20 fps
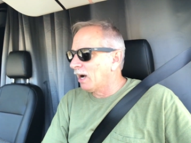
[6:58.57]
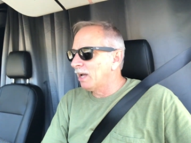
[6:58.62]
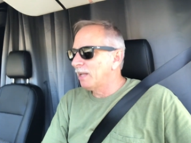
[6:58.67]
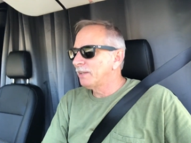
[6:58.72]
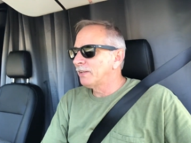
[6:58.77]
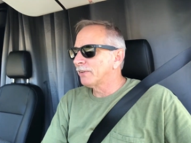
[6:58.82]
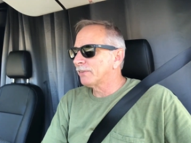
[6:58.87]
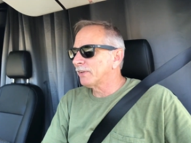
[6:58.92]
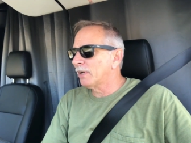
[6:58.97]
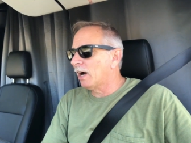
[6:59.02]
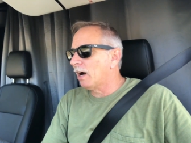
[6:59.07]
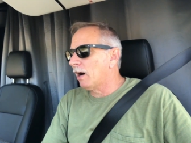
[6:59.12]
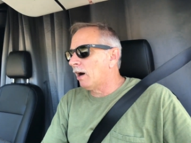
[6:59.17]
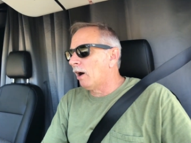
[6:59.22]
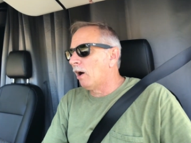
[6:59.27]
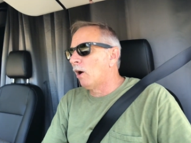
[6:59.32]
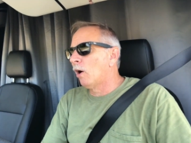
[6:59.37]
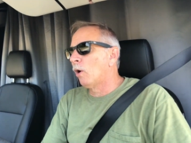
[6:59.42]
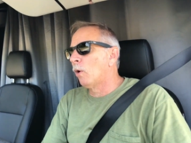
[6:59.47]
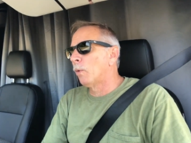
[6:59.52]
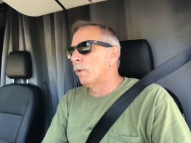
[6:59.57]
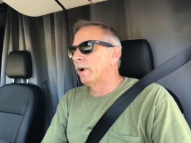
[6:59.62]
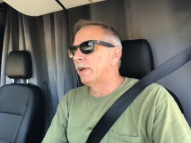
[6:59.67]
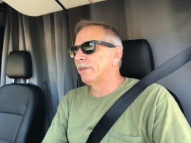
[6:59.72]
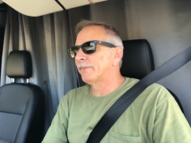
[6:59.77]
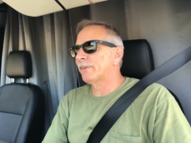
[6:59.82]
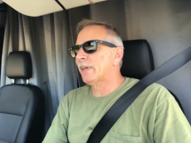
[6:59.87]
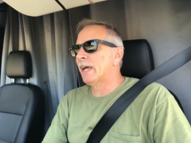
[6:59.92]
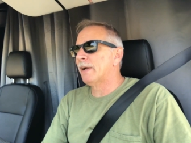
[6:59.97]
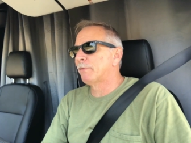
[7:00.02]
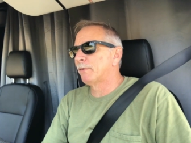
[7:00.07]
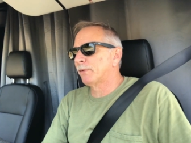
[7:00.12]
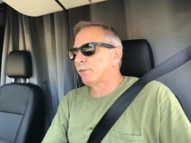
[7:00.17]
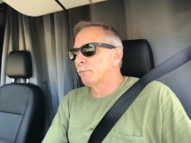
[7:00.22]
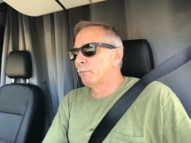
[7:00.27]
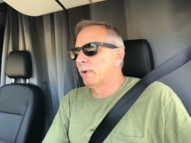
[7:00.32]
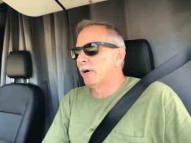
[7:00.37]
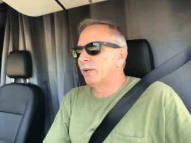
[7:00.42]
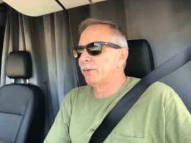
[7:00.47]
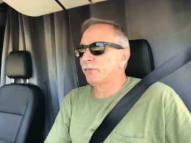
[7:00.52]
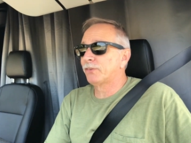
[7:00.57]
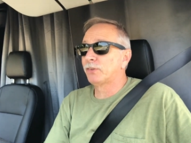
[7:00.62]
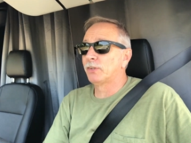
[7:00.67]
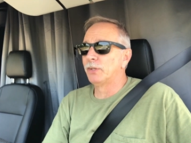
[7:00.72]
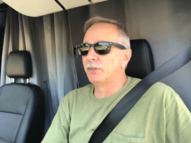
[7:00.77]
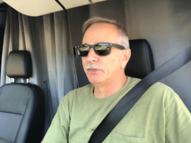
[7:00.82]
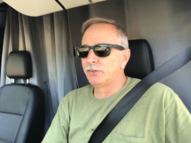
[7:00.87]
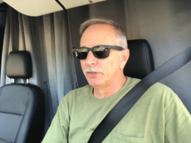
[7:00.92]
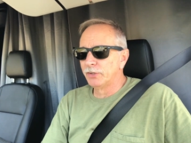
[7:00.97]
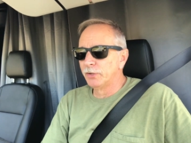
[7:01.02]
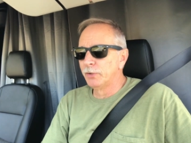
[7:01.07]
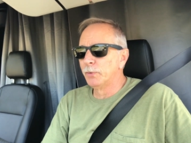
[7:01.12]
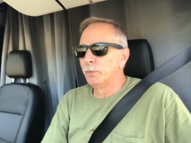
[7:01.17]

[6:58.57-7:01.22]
does not always have as much to do